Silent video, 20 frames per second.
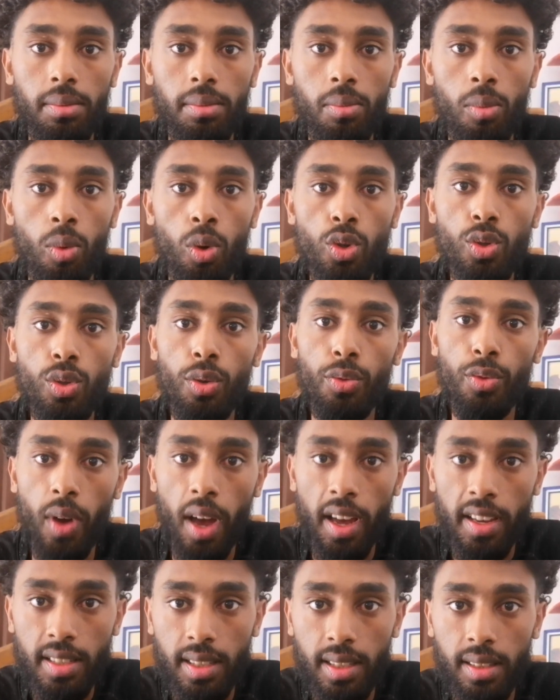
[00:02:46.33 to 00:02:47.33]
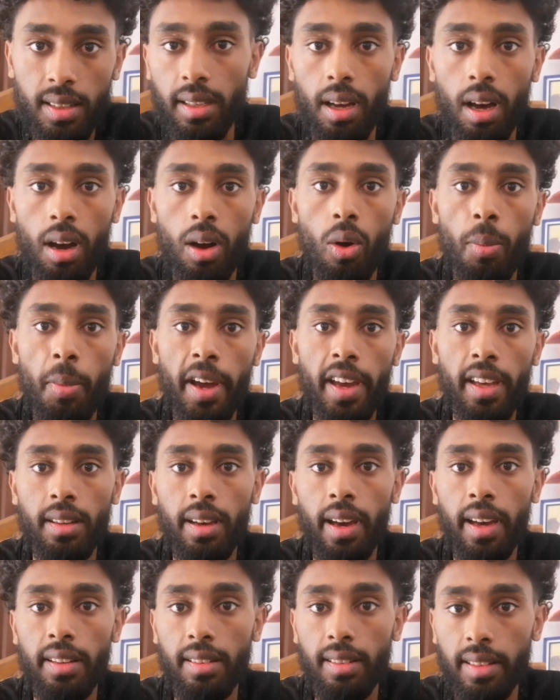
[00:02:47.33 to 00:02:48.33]
Most of you asked how am I
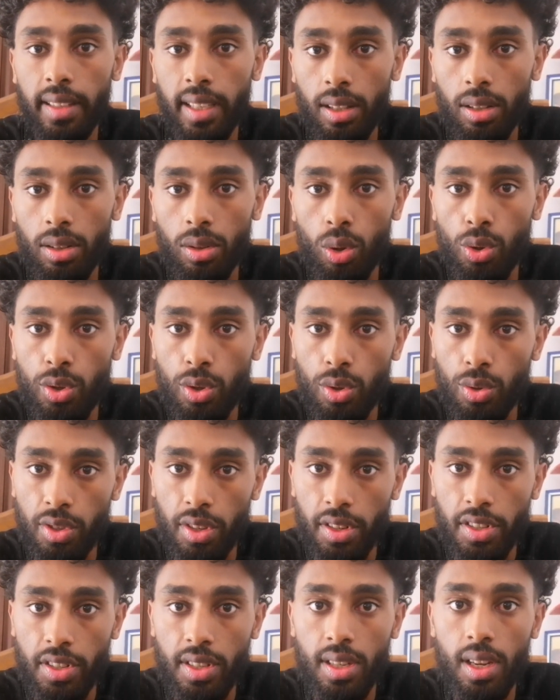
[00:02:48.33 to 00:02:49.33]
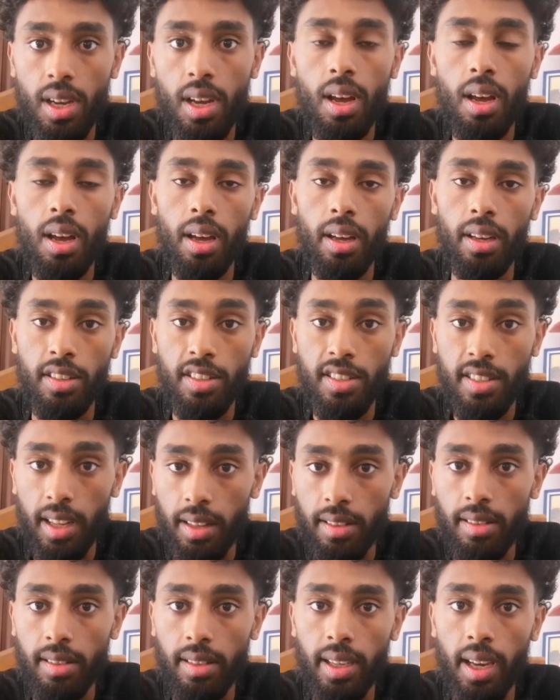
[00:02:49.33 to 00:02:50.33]
handling those users
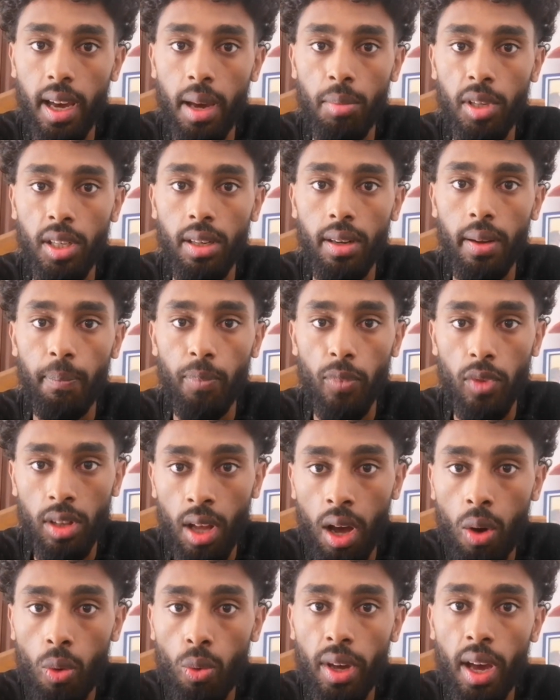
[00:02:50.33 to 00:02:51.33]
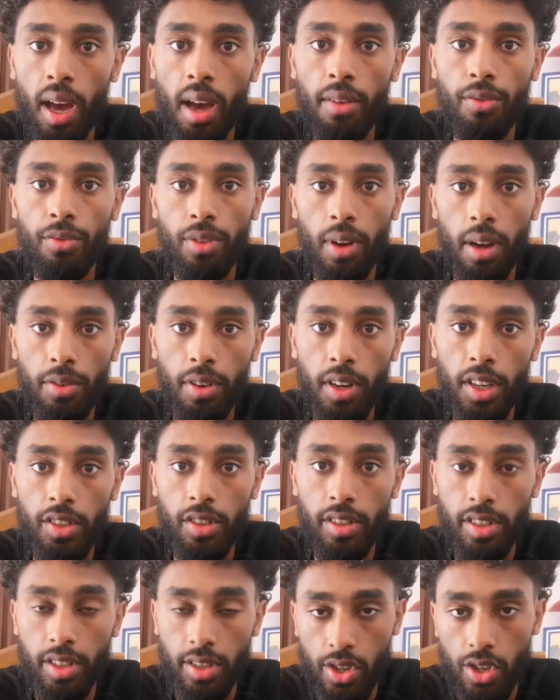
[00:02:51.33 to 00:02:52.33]
instantly. I mean, now we have
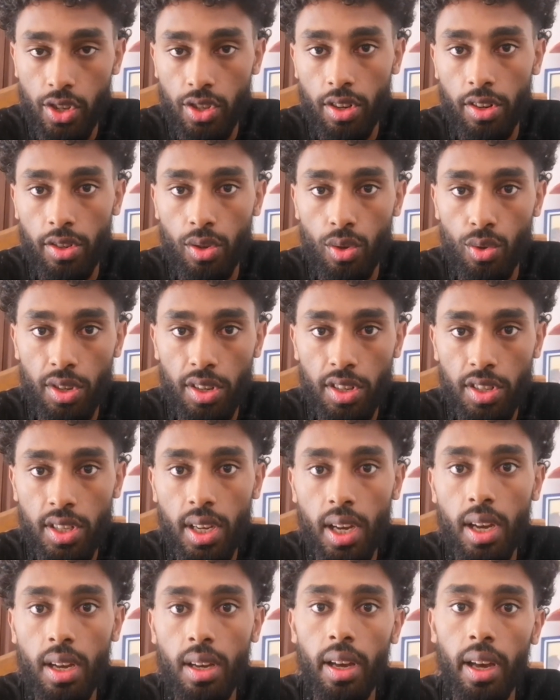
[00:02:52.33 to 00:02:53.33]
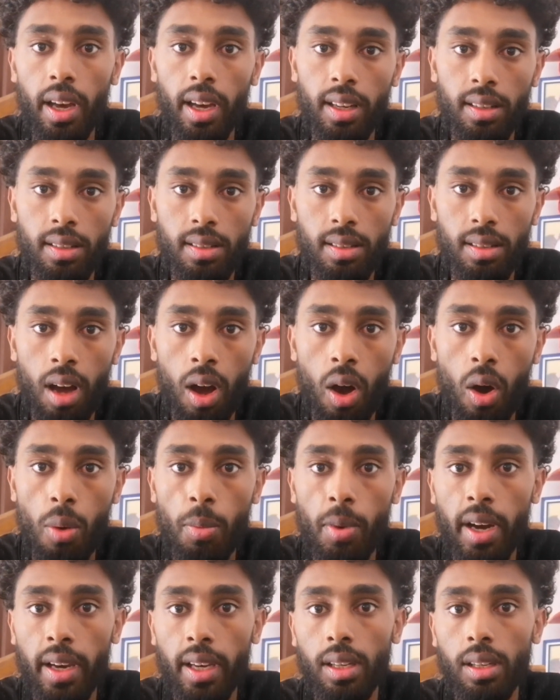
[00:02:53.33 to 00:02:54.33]
500 registered users, and how
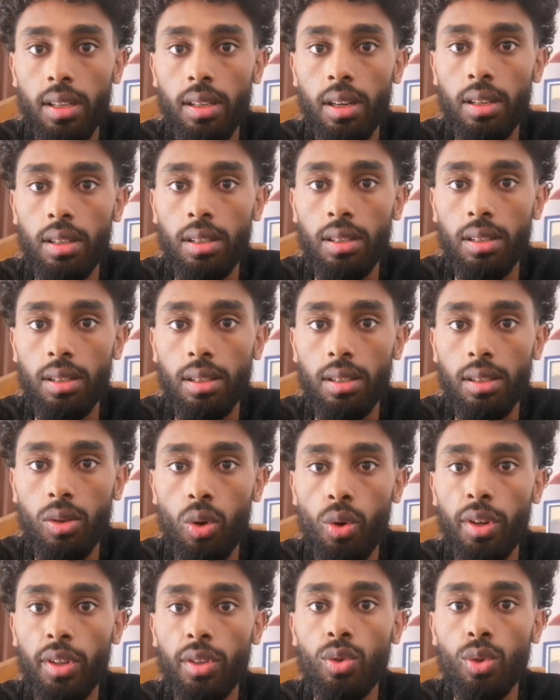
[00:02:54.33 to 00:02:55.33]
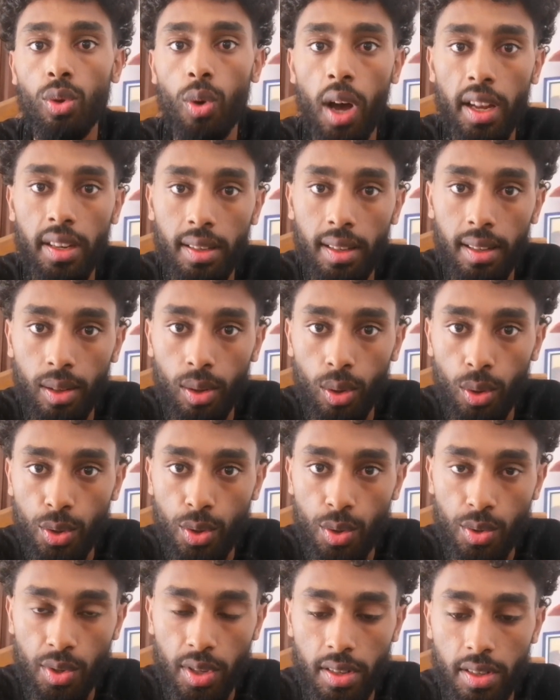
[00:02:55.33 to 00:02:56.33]
am I going to handle those
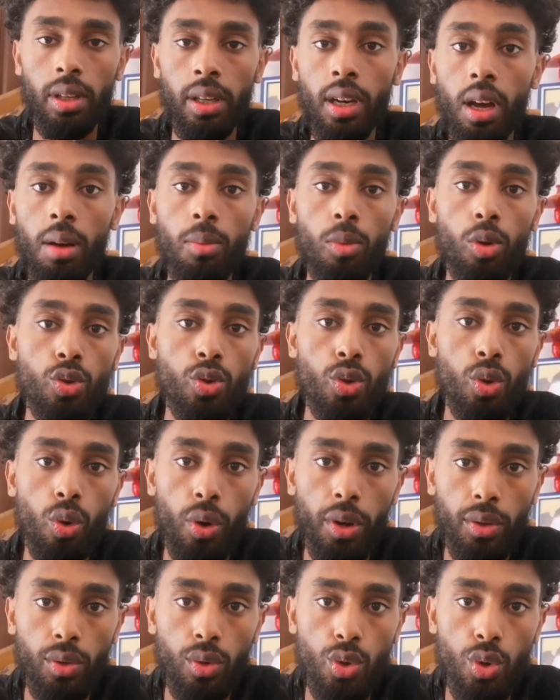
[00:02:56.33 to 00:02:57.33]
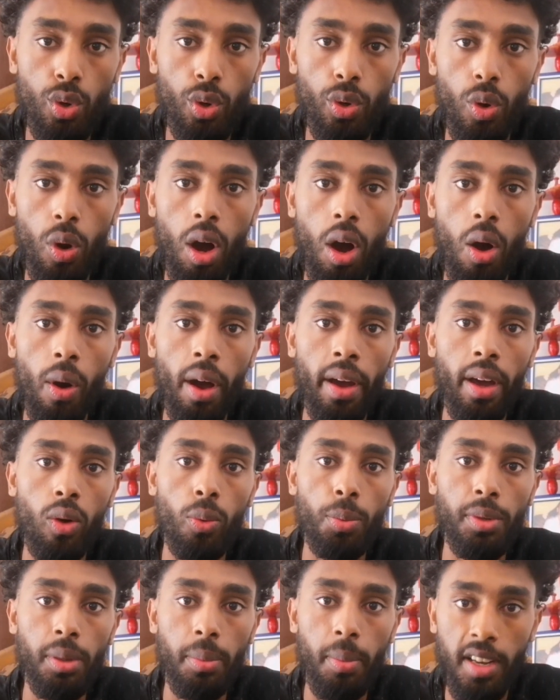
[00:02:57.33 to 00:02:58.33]
users? And I'm also going to show you how I
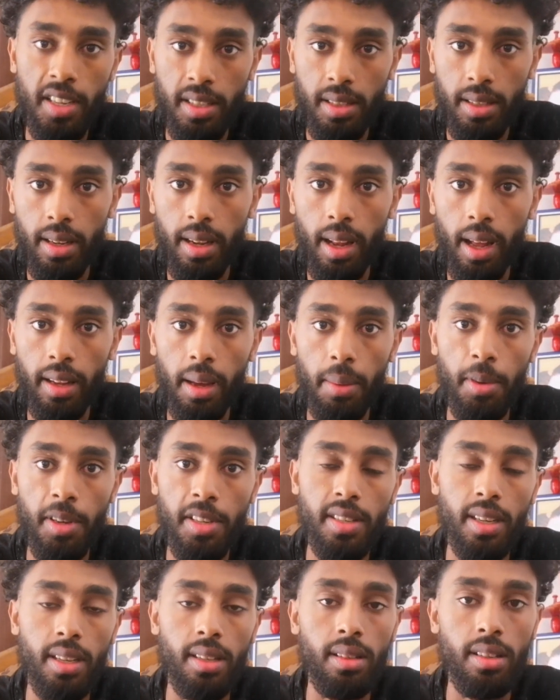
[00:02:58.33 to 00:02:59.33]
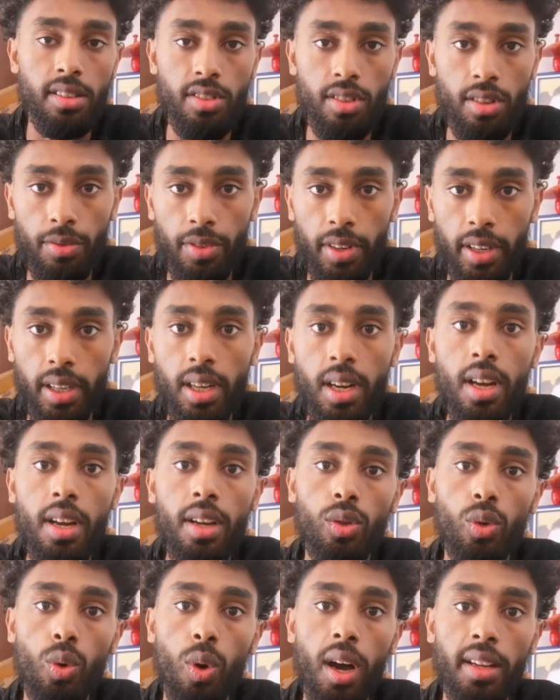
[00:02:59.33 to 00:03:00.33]
optimize the database and the server
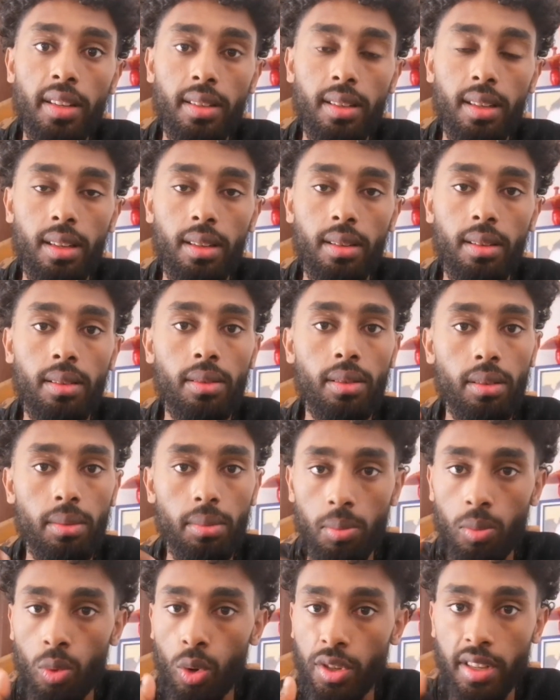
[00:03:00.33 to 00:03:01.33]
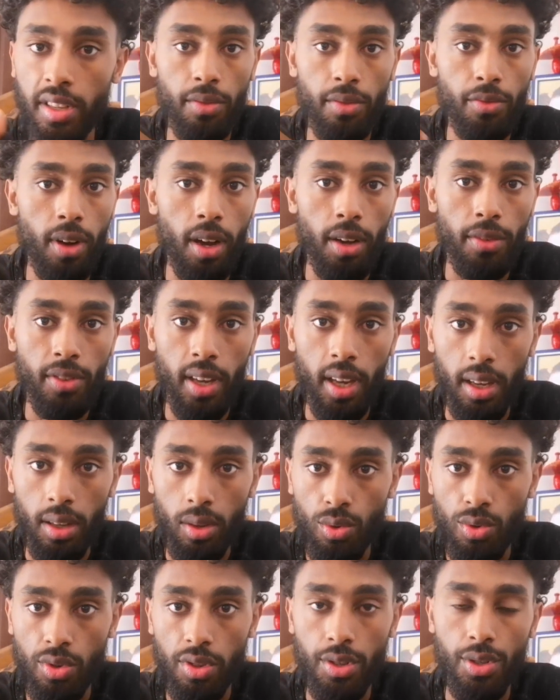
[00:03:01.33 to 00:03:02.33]
to handle more 5k
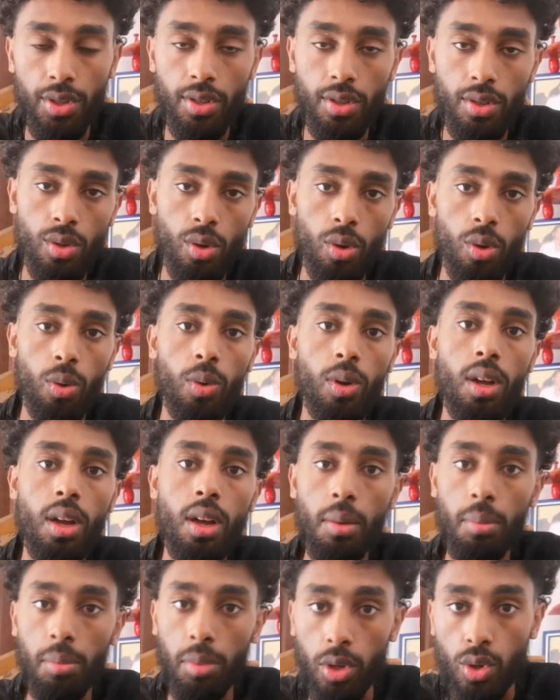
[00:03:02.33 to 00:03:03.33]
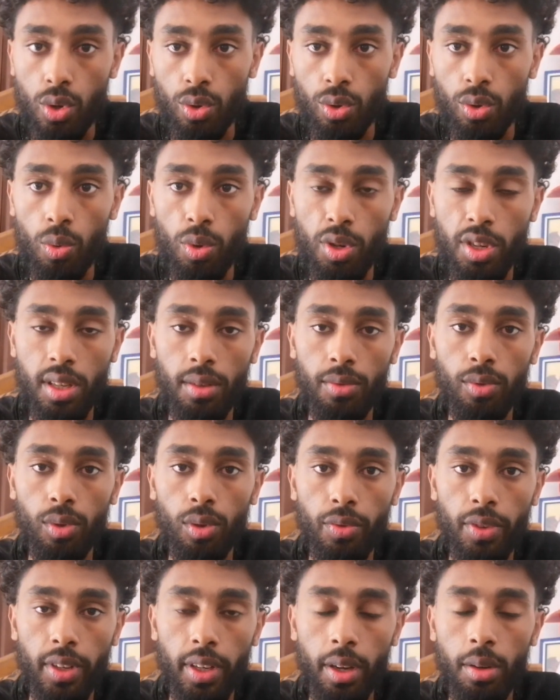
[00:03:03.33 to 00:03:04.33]
users. So make sure to watch the full
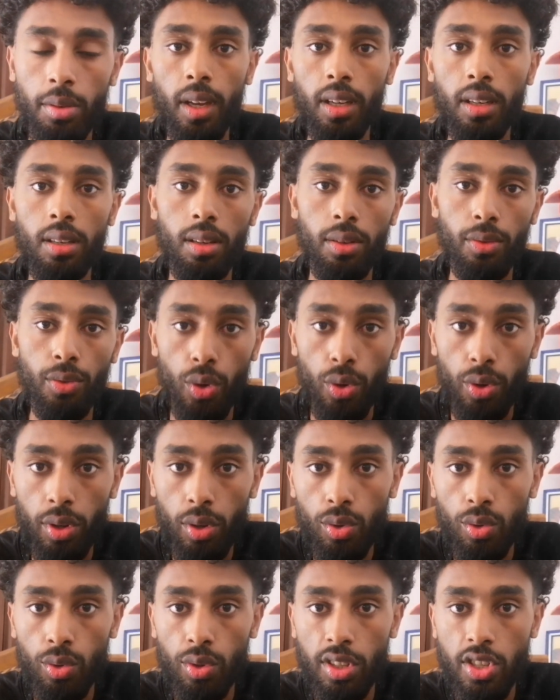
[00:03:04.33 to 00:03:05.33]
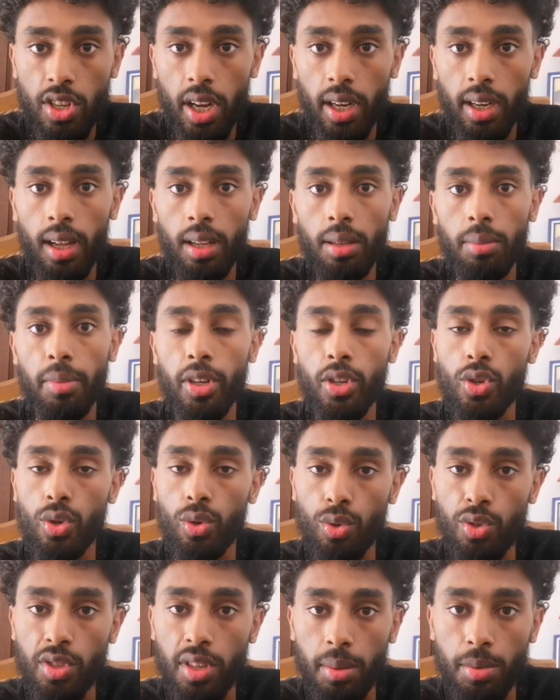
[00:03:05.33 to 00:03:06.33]
video, and if you're new to the channel, make sure
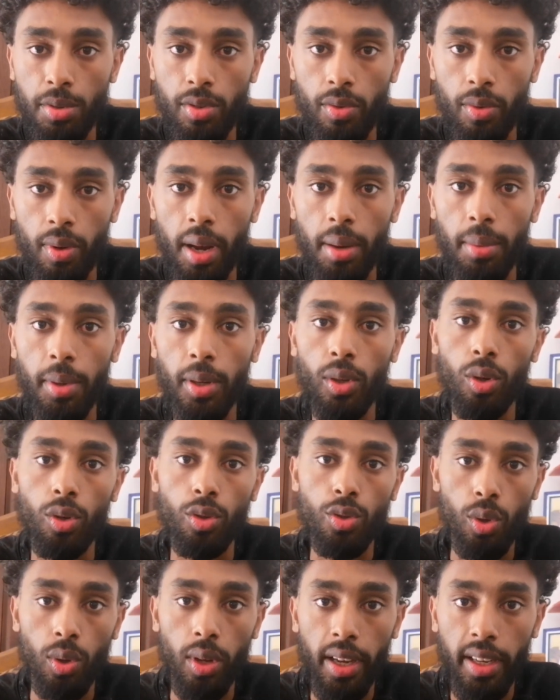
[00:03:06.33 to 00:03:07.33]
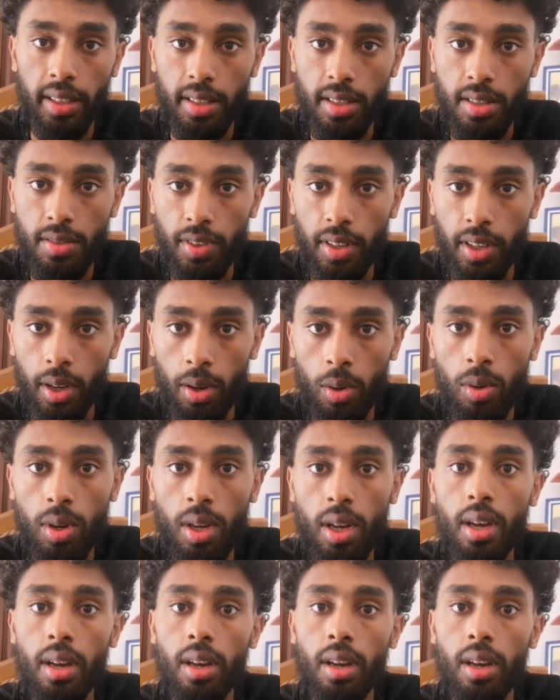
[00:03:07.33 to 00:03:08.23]
to subscribe and also like this video.